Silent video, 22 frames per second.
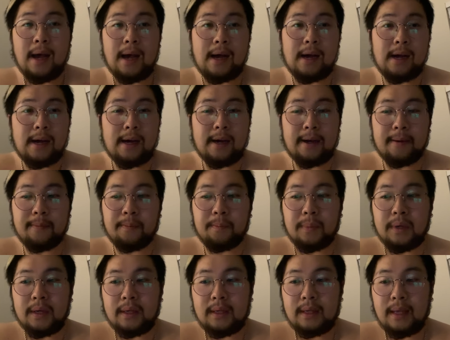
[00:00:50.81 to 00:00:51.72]
Um,
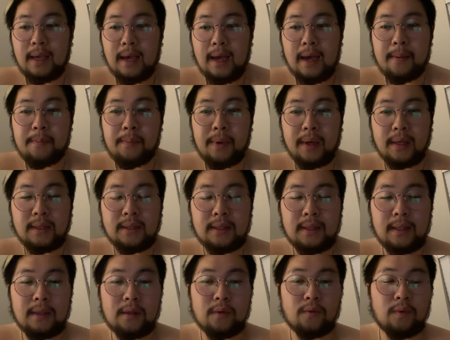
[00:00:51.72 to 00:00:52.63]
but yeah,
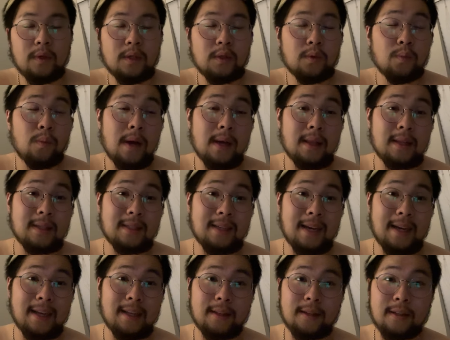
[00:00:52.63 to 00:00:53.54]
basically the reason why I
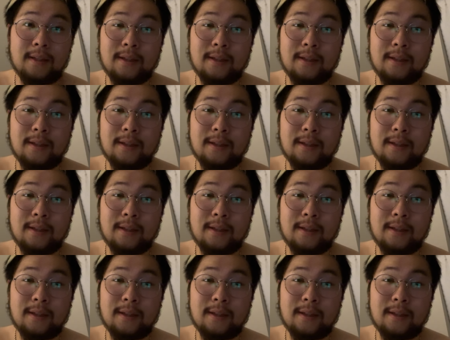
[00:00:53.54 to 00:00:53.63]
decided